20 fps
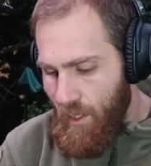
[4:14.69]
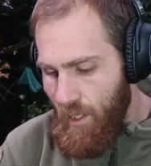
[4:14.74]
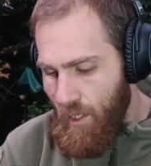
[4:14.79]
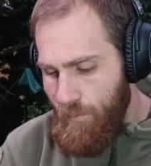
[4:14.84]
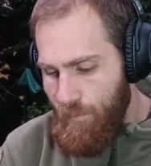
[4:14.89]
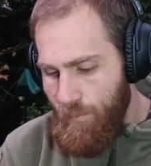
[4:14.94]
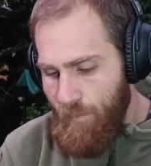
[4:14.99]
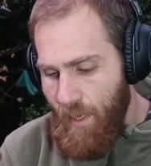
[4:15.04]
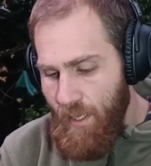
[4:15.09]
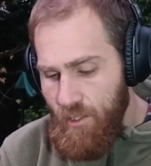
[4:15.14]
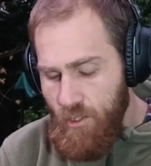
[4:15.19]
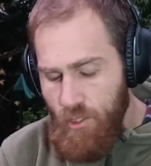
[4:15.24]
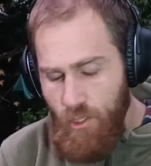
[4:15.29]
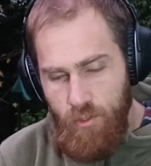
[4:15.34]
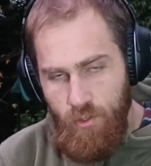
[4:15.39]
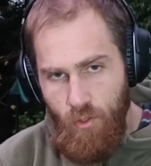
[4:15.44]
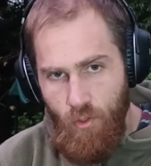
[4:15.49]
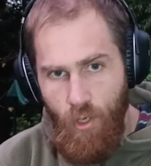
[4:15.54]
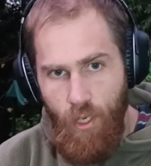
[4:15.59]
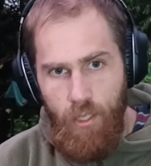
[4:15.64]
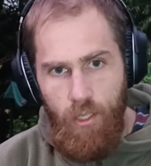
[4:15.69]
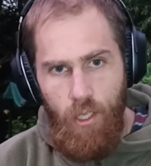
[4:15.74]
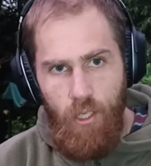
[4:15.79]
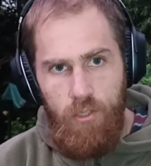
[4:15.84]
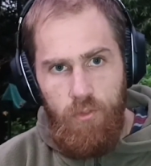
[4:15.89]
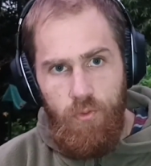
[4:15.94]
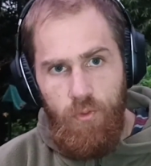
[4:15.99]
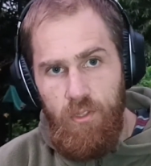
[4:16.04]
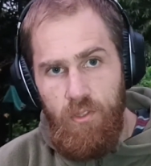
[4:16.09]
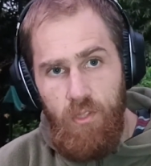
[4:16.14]
Make sure it's the right
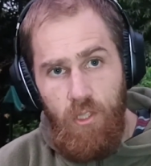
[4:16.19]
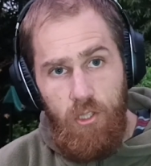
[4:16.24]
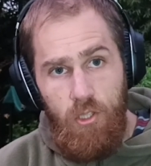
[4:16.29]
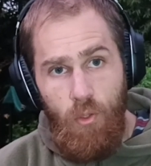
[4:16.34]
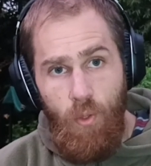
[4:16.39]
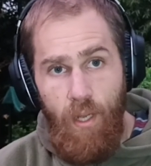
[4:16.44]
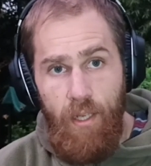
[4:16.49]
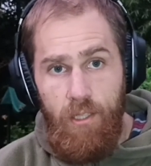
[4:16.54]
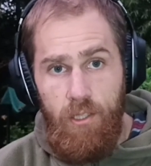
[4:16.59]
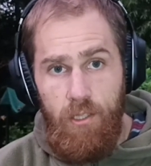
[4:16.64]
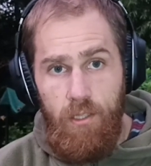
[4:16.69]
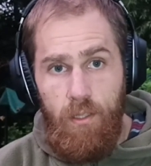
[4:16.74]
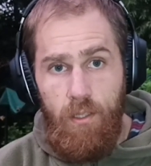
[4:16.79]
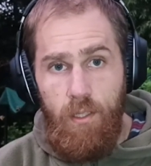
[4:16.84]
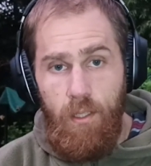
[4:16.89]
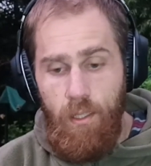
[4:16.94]
dose for the situation.